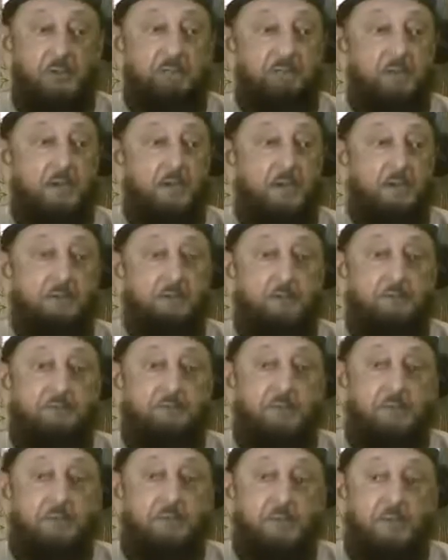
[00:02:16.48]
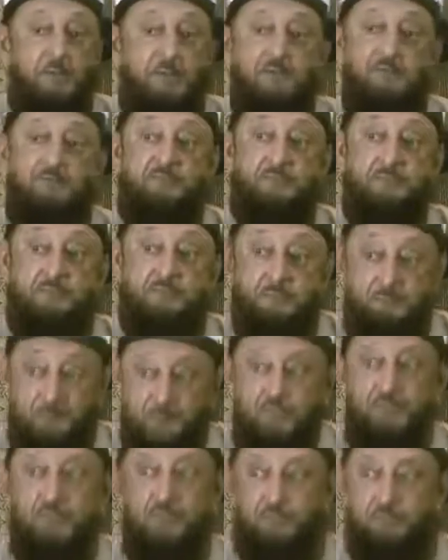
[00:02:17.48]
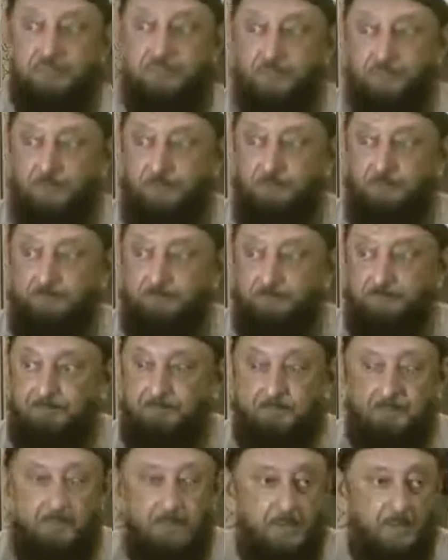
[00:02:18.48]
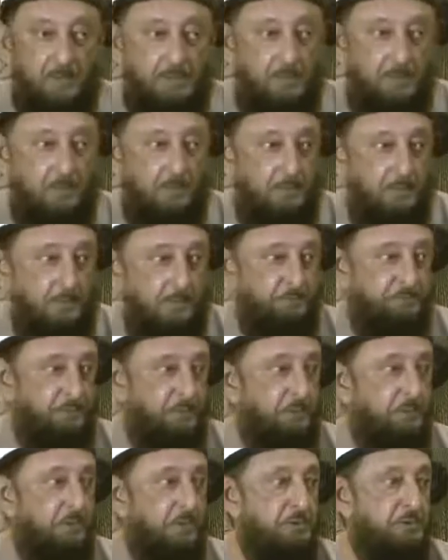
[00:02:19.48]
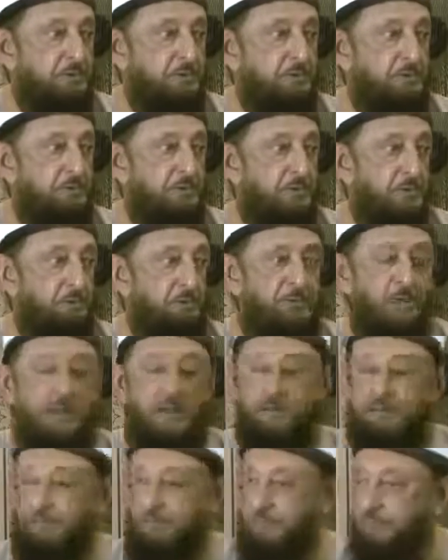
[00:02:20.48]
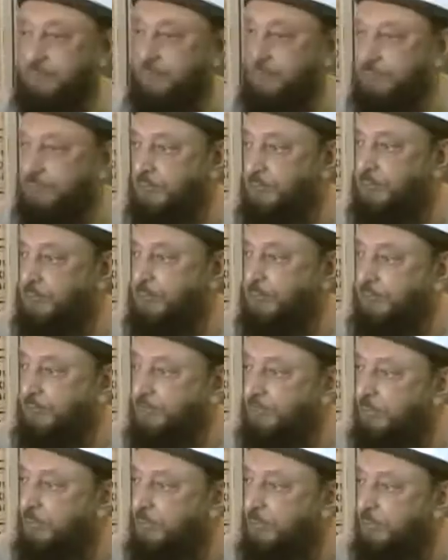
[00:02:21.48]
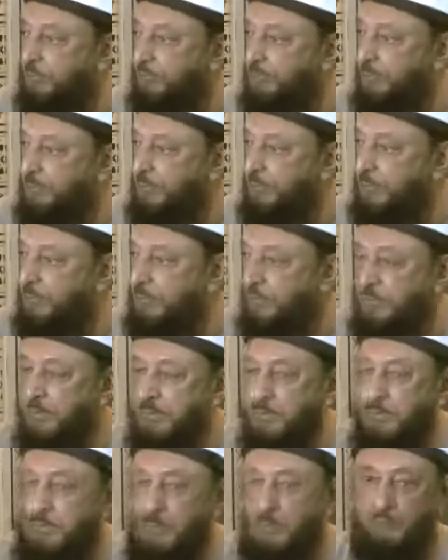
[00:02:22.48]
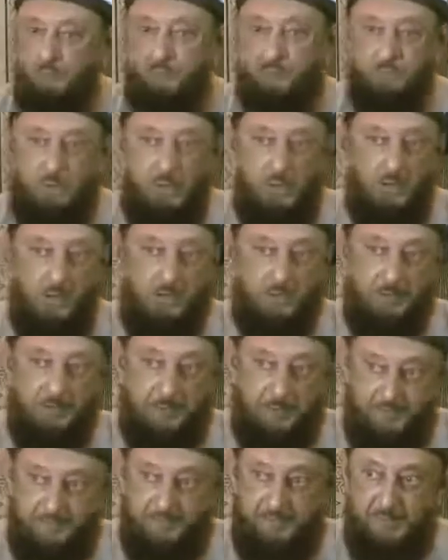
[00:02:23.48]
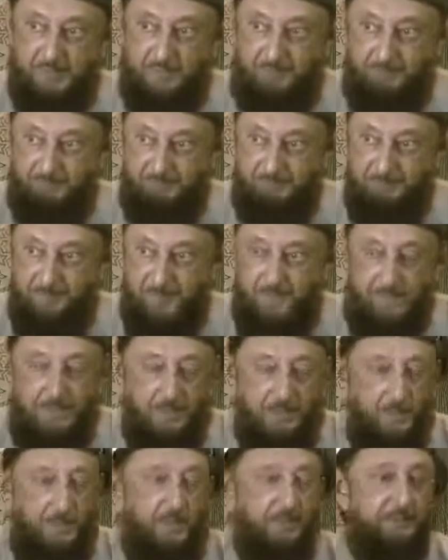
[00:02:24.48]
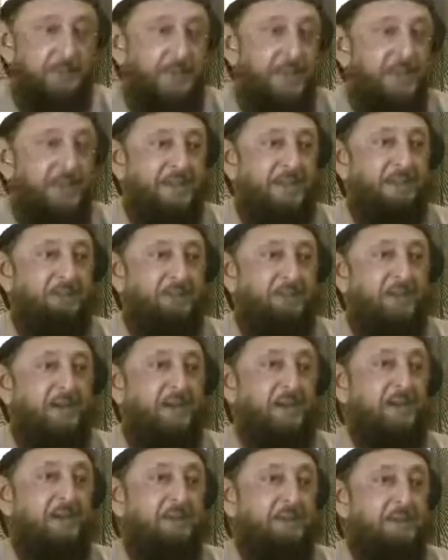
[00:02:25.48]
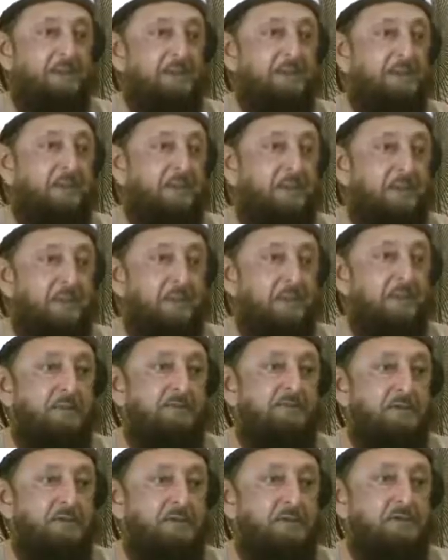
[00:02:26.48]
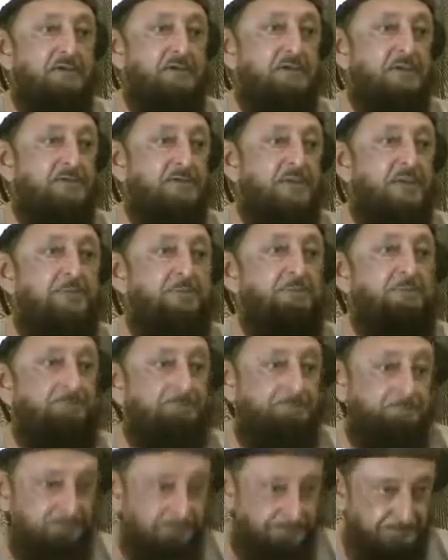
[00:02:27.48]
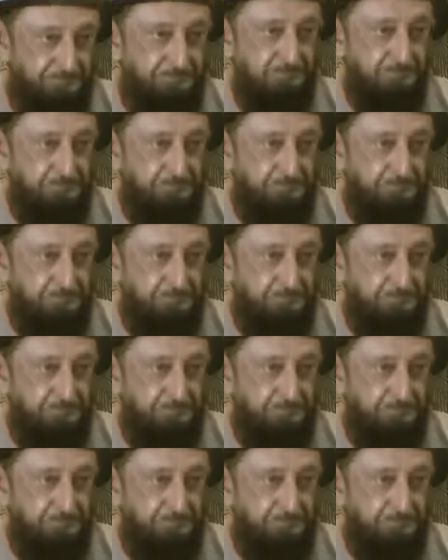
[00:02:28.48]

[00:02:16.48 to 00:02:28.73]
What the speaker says: And so I find it very suspicious that someone should depart from this norm of scholarly conduct and hide behind a fictitious name.